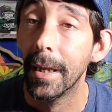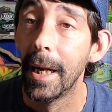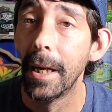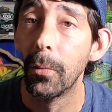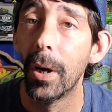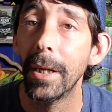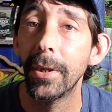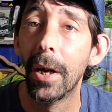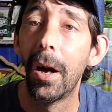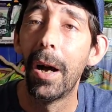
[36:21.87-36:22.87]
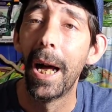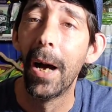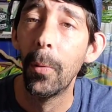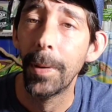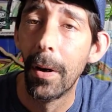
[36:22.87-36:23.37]
anyways, y'all, I
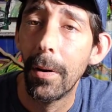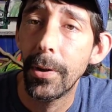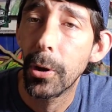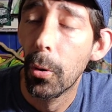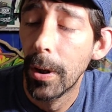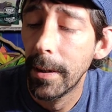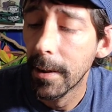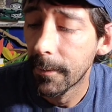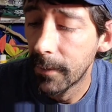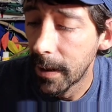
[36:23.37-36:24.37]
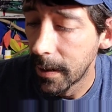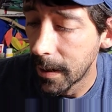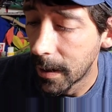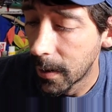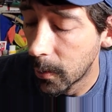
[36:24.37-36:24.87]
hope y'all enjoyed this
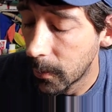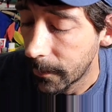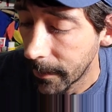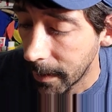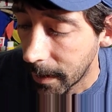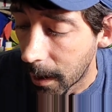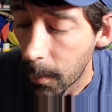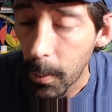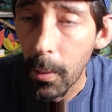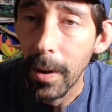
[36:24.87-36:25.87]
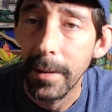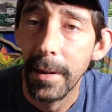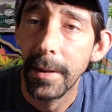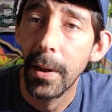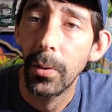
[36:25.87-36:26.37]
video. Hope it
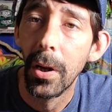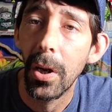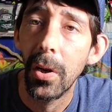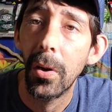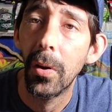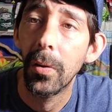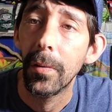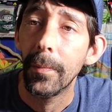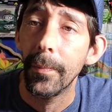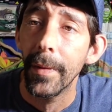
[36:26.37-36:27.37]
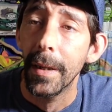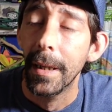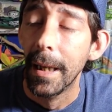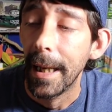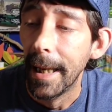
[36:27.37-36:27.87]
wasn't too long.
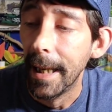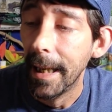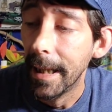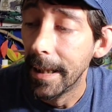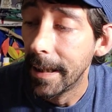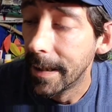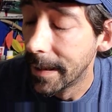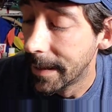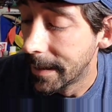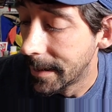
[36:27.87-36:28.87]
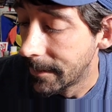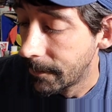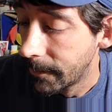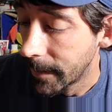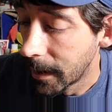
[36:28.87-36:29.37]
And
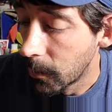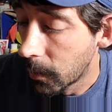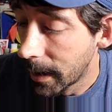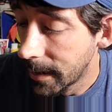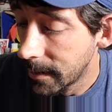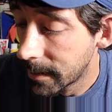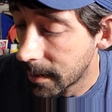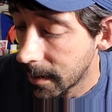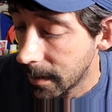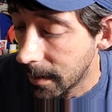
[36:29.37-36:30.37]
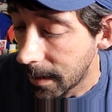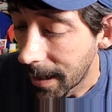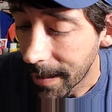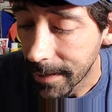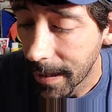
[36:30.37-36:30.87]
anyways,
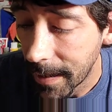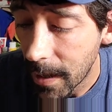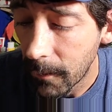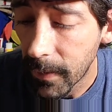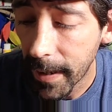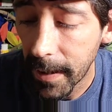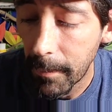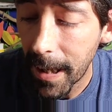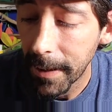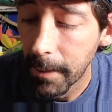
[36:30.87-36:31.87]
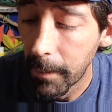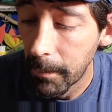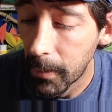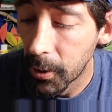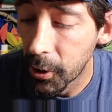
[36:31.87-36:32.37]
like I said, don't forget about the
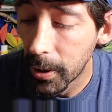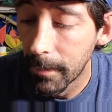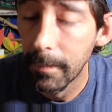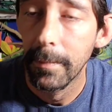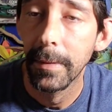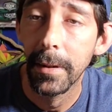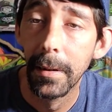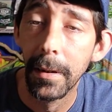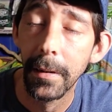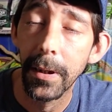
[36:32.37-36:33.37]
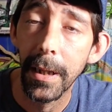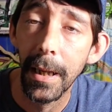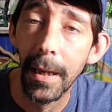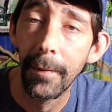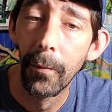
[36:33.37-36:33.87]
membership and
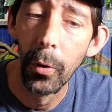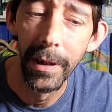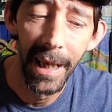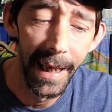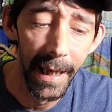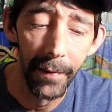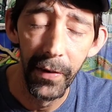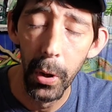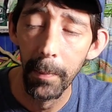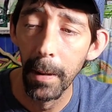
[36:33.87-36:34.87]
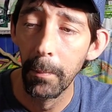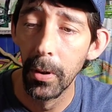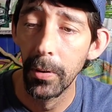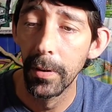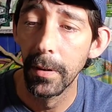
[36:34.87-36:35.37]
stuff. Once I get a few
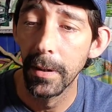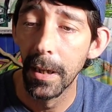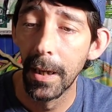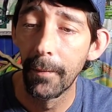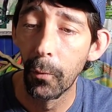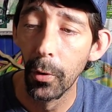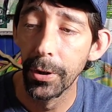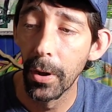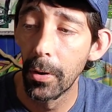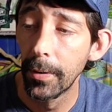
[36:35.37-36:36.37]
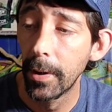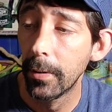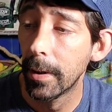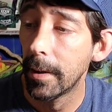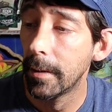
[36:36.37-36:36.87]
members and stuff, we'll start
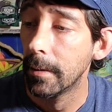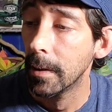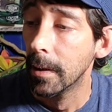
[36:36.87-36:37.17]
doing,